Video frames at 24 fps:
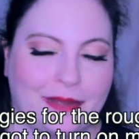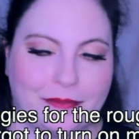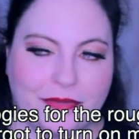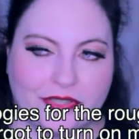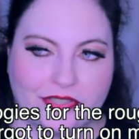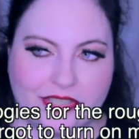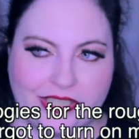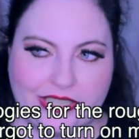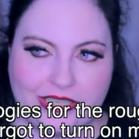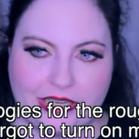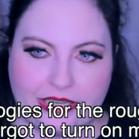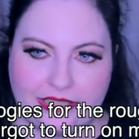I'm
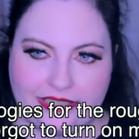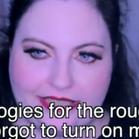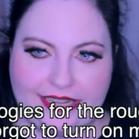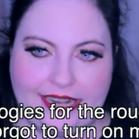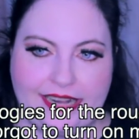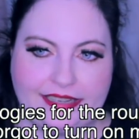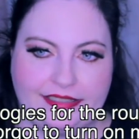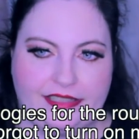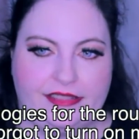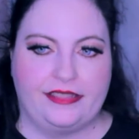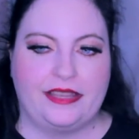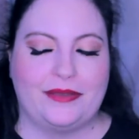usually not
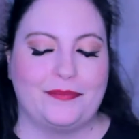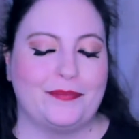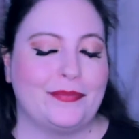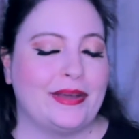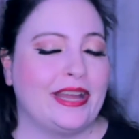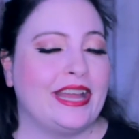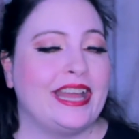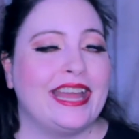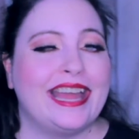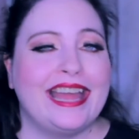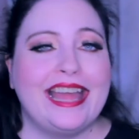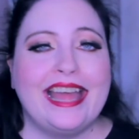tagged in them,
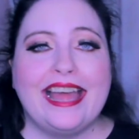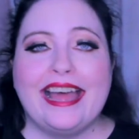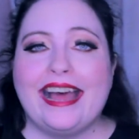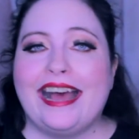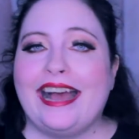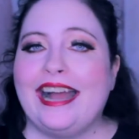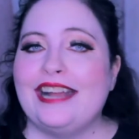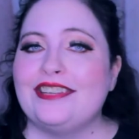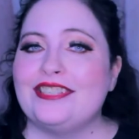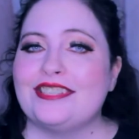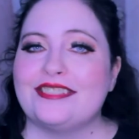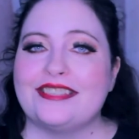but
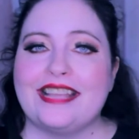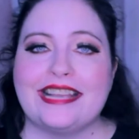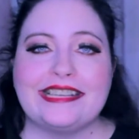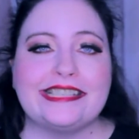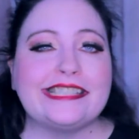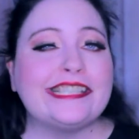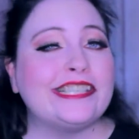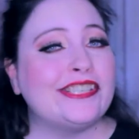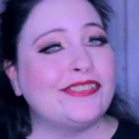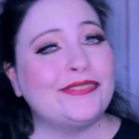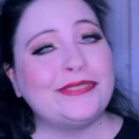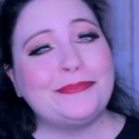I just
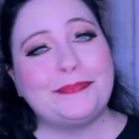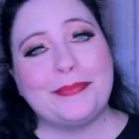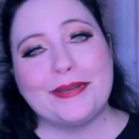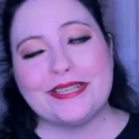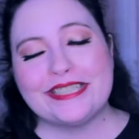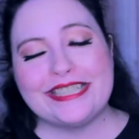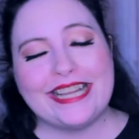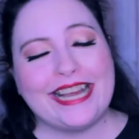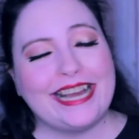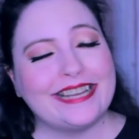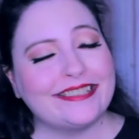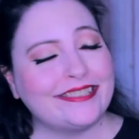like to do
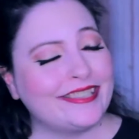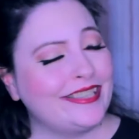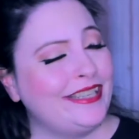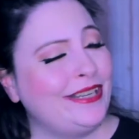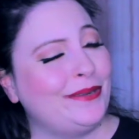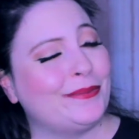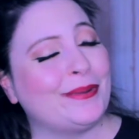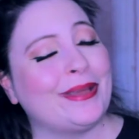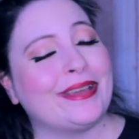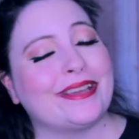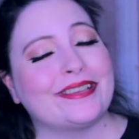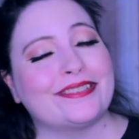book tags
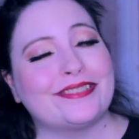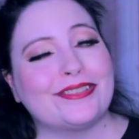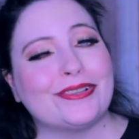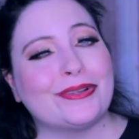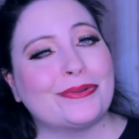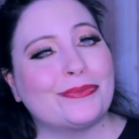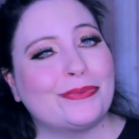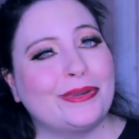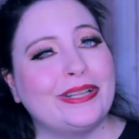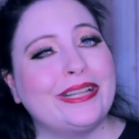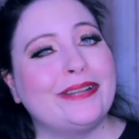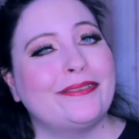anyway because
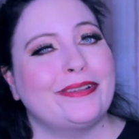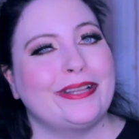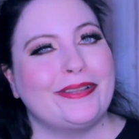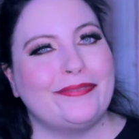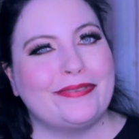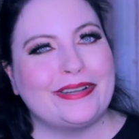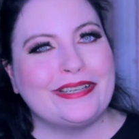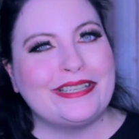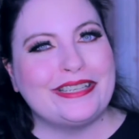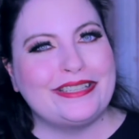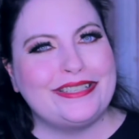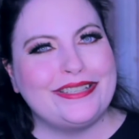they're really, really
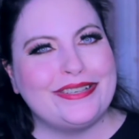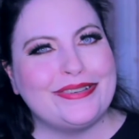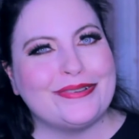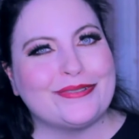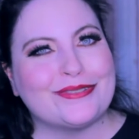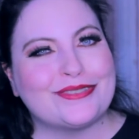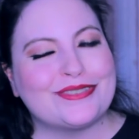fun to do.